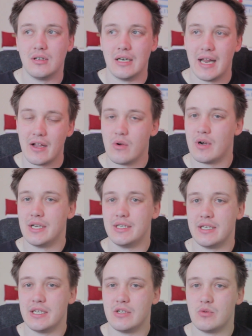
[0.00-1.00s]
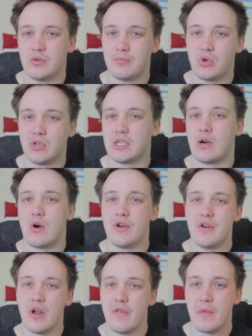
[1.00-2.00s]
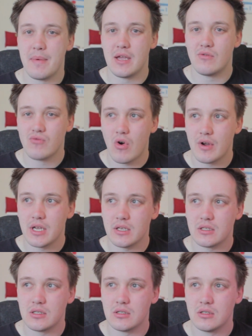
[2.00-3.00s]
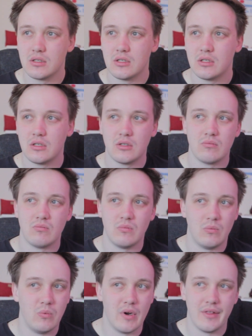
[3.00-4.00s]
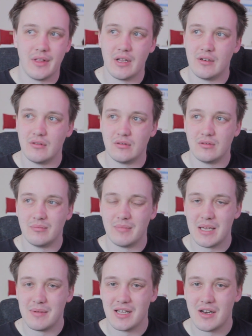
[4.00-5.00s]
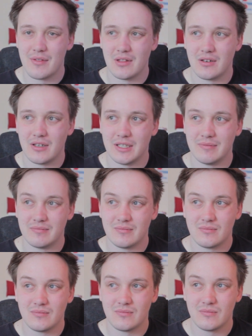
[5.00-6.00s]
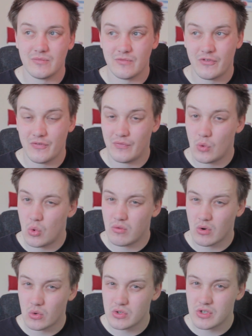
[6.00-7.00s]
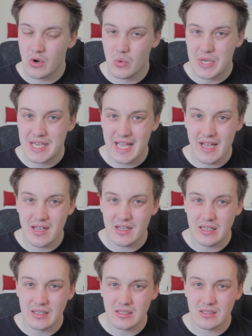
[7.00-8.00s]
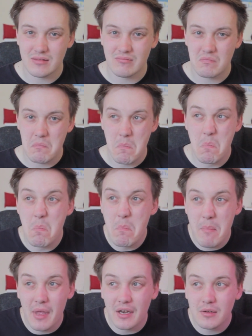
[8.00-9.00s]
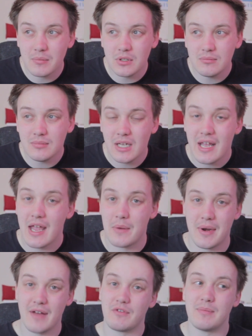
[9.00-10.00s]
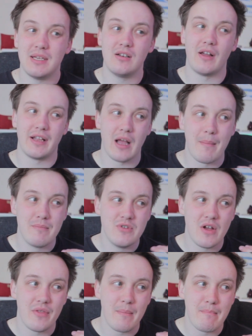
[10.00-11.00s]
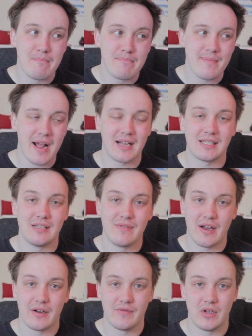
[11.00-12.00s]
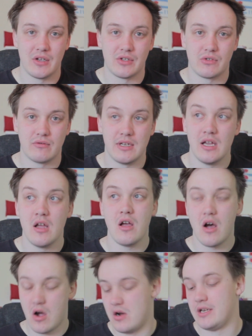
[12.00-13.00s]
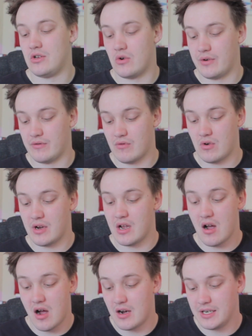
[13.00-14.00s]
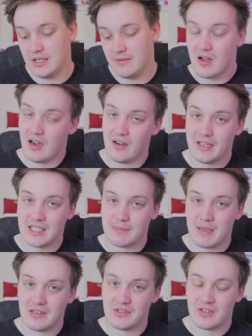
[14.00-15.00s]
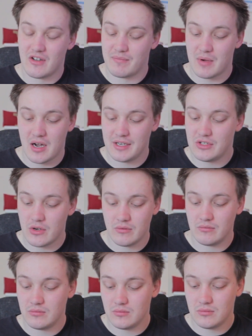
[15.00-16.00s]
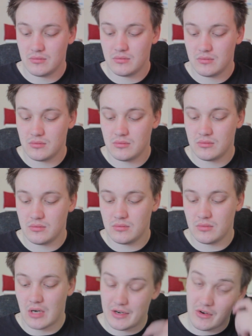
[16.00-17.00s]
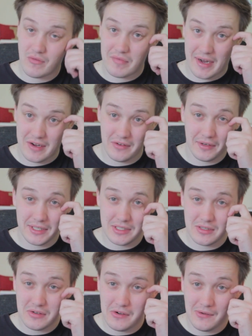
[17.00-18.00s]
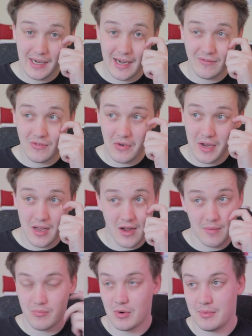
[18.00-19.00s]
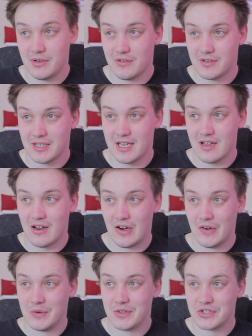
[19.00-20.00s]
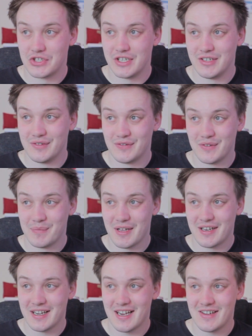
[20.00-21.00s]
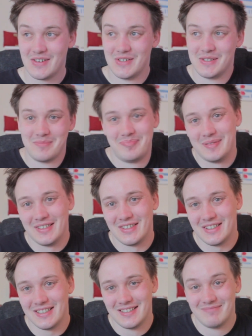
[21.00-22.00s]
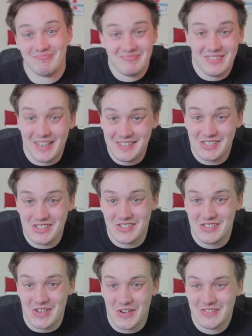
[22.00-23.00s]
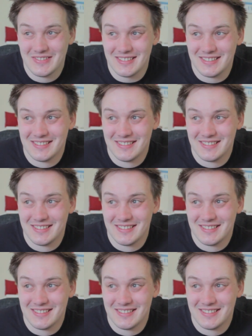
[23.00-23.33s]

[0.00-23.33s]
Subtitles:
Lego Ideas would put out another big rocket within maybe another like 4 or so years minimum. It would have to be like another massive anniversary iconic rocket. I like space stuff, but I don't recognize the New Glenn rocket. I'm probably gonna get a load of shit from that now, but I just don't.